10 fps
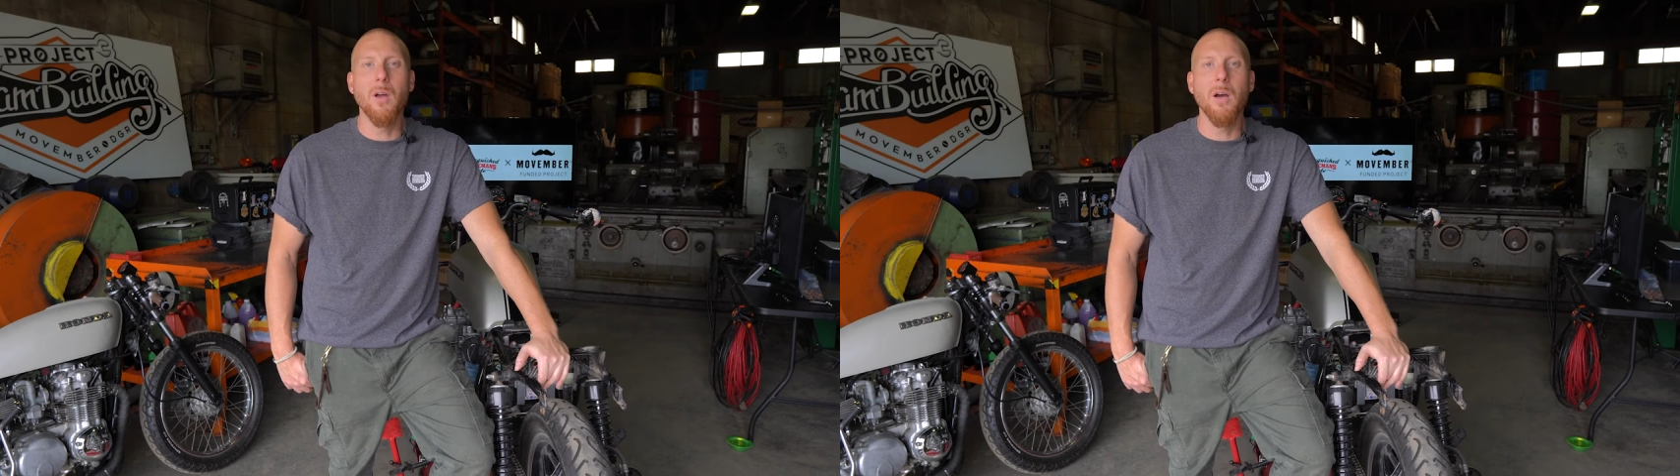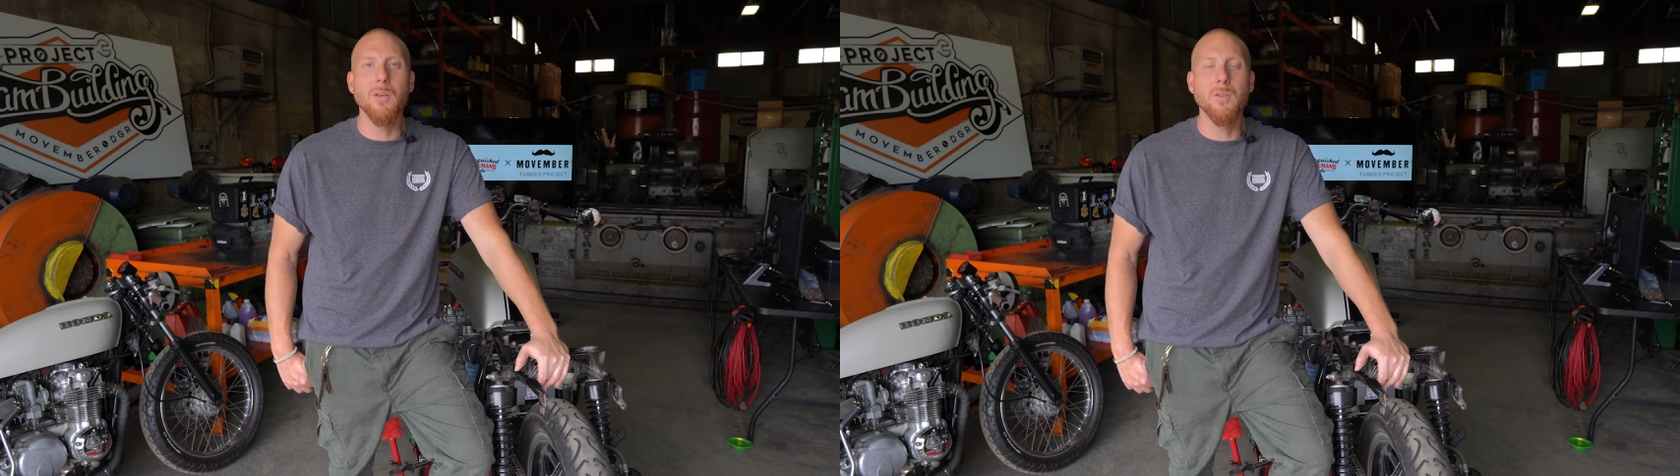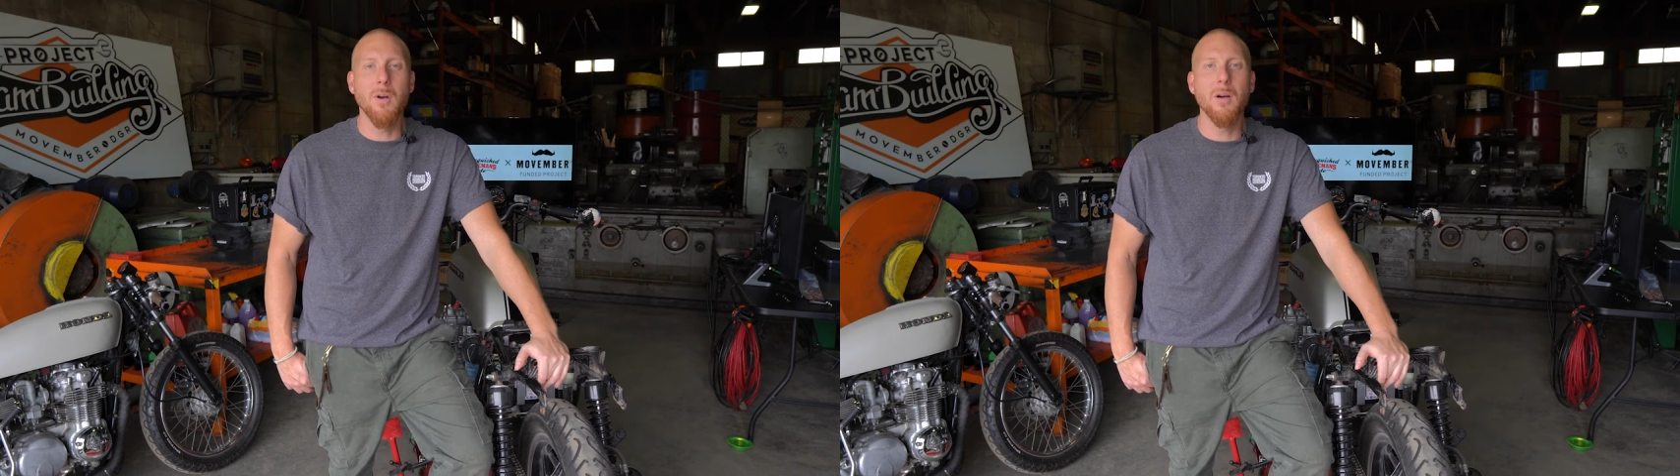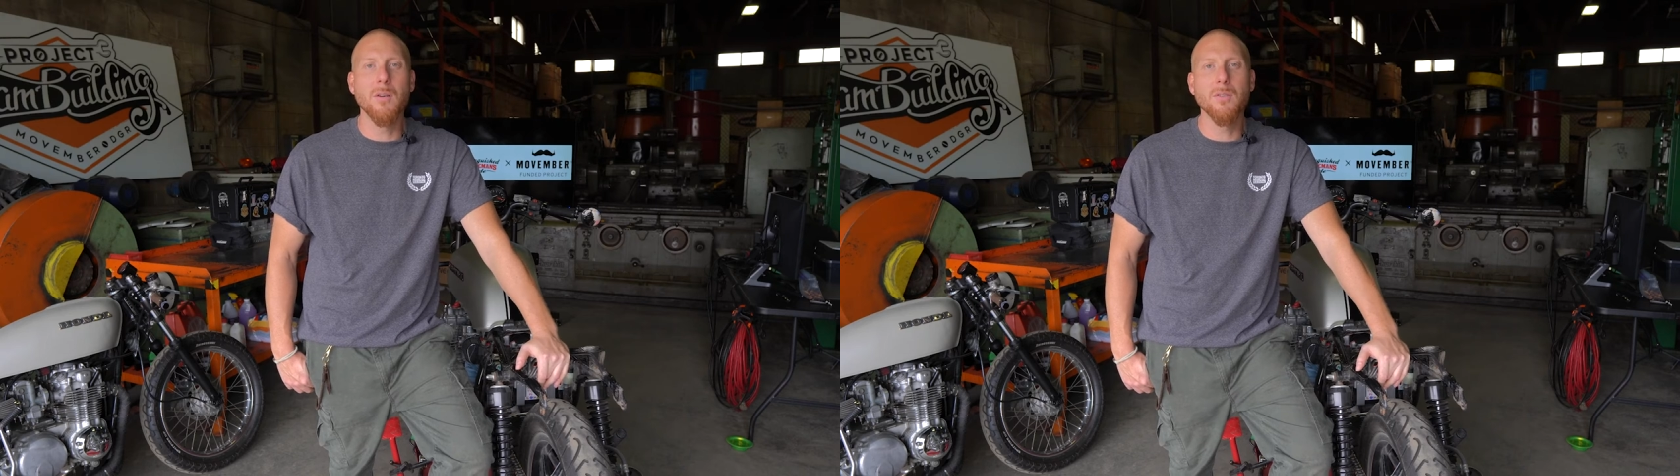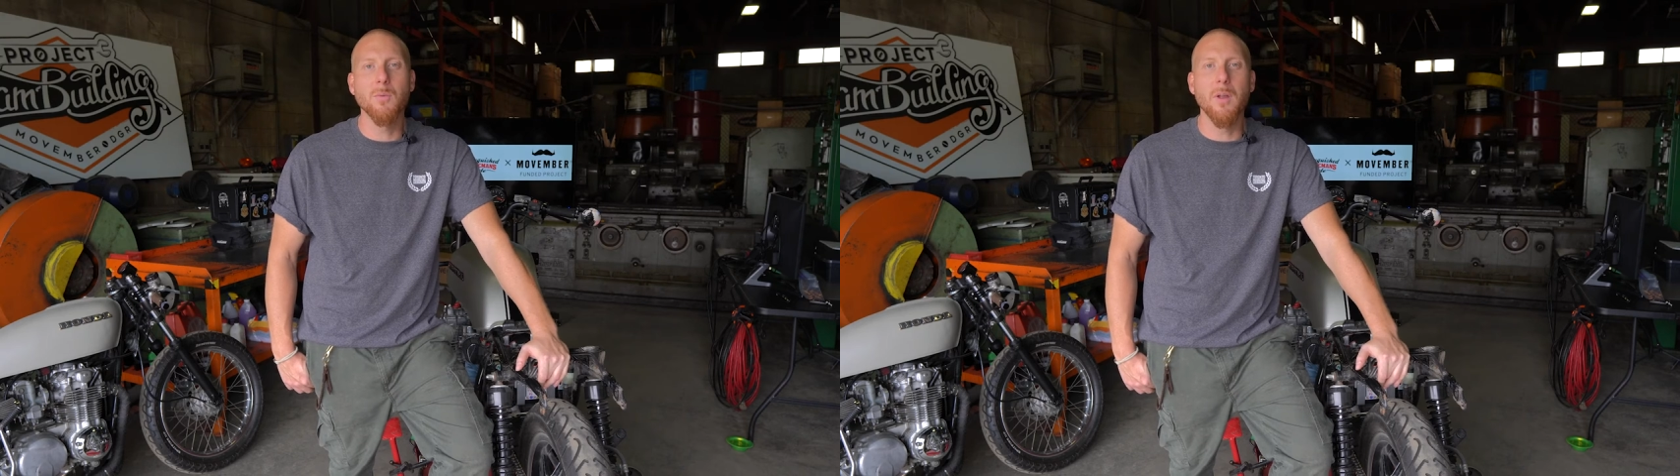uh,
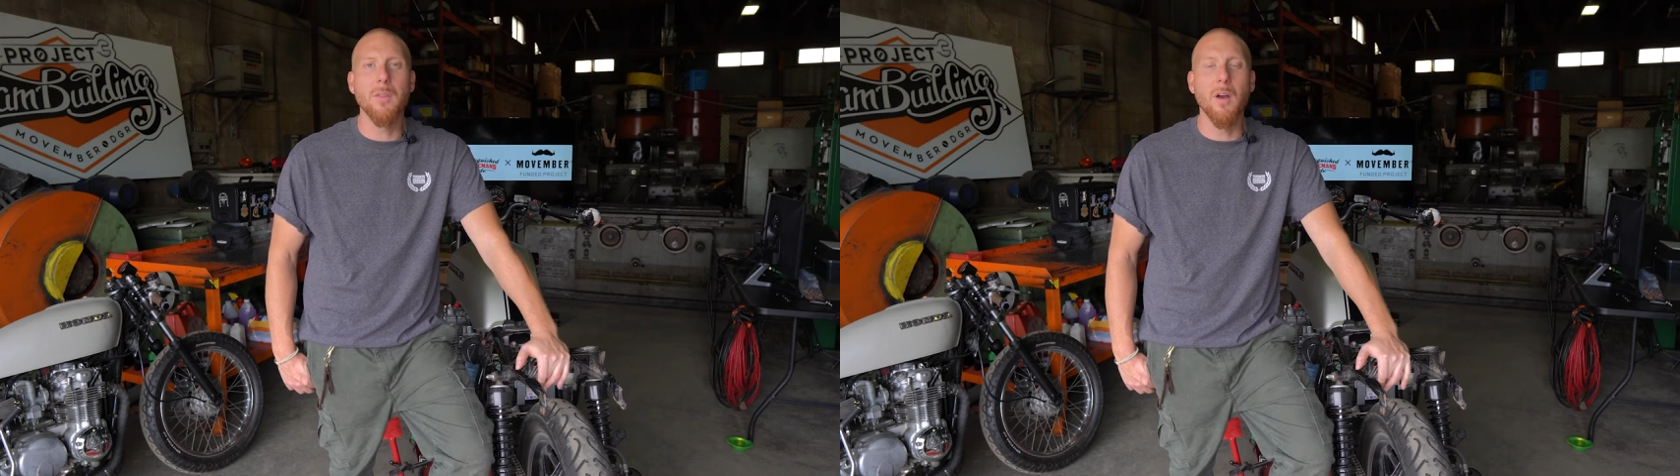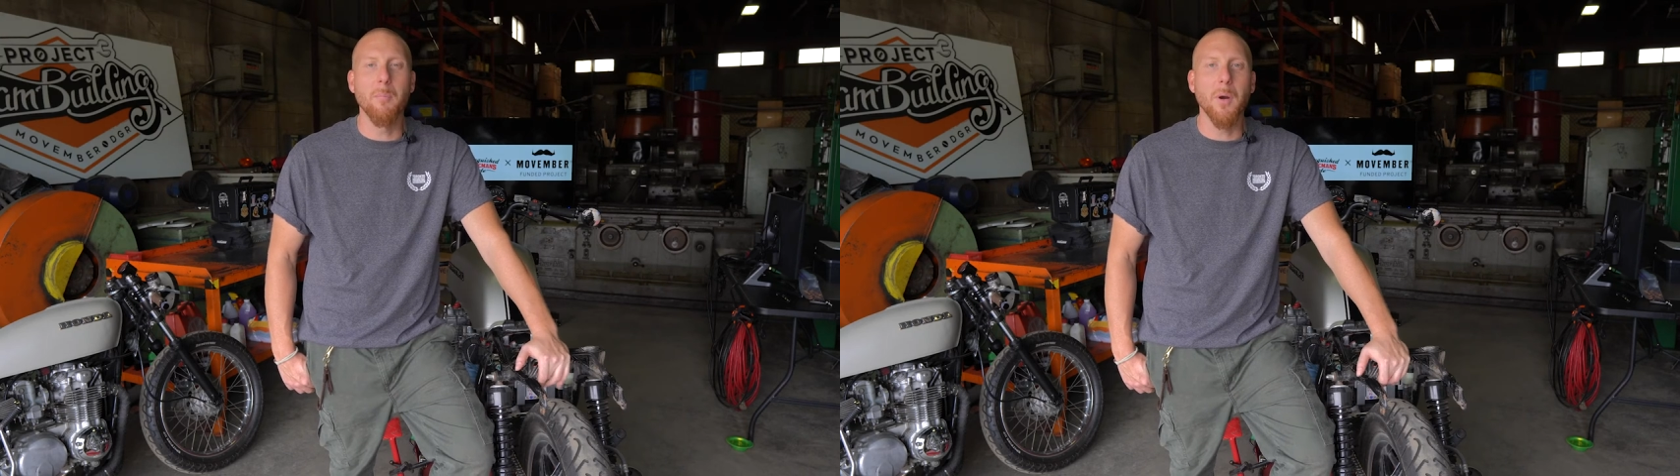struggles with our